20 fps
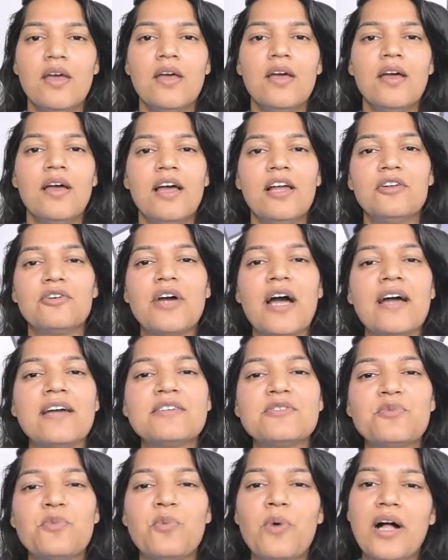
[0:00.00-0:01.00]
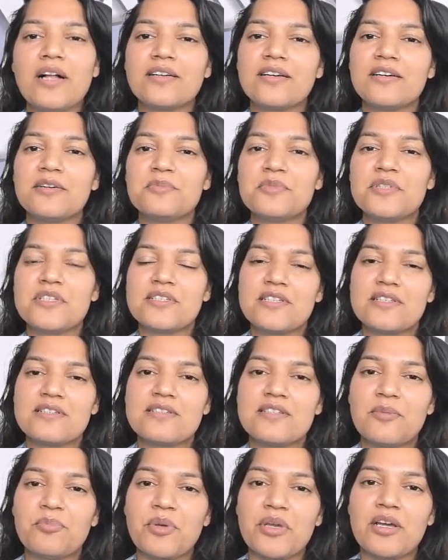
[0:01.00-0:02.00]
Hello guys, welcome. This is
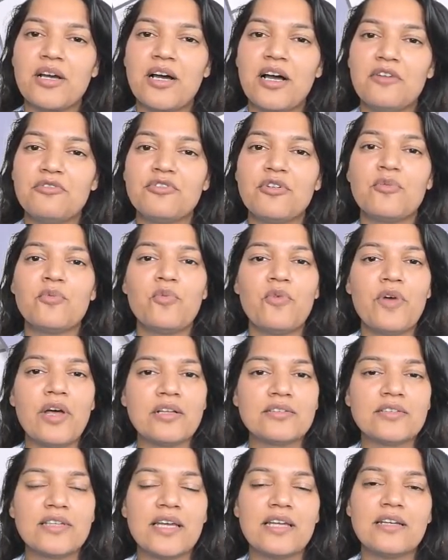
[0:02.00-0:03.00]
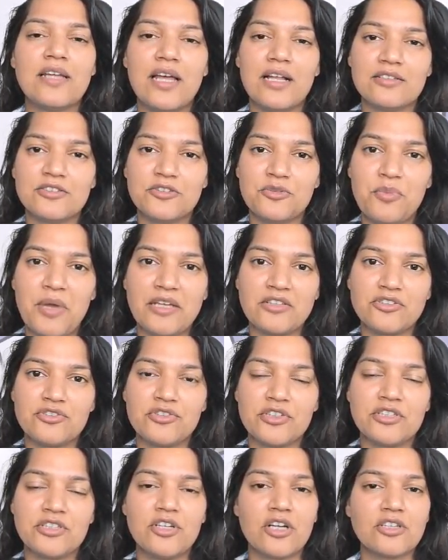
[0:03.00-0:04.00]
Deepika from
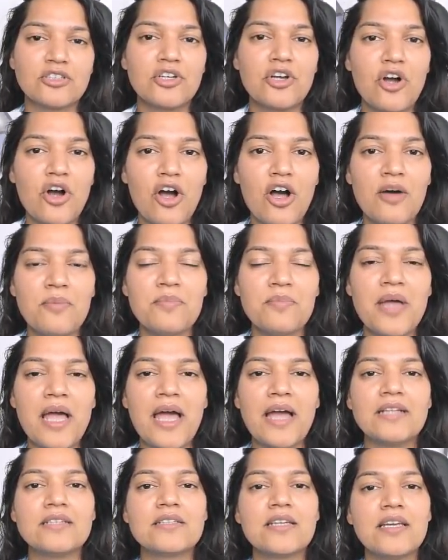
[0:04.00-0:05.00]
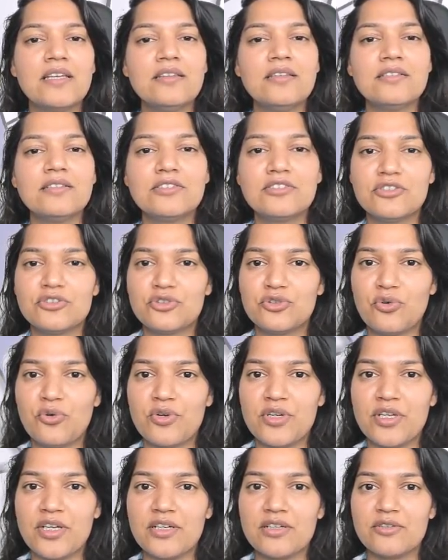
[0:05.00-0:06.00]
wealthandhealthmastery.com, and in this
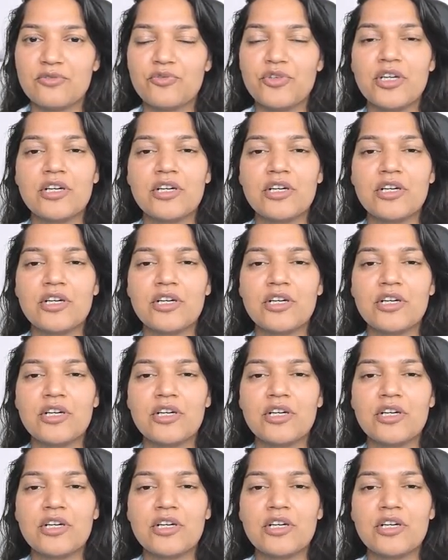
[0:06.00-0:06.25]
tutorial we are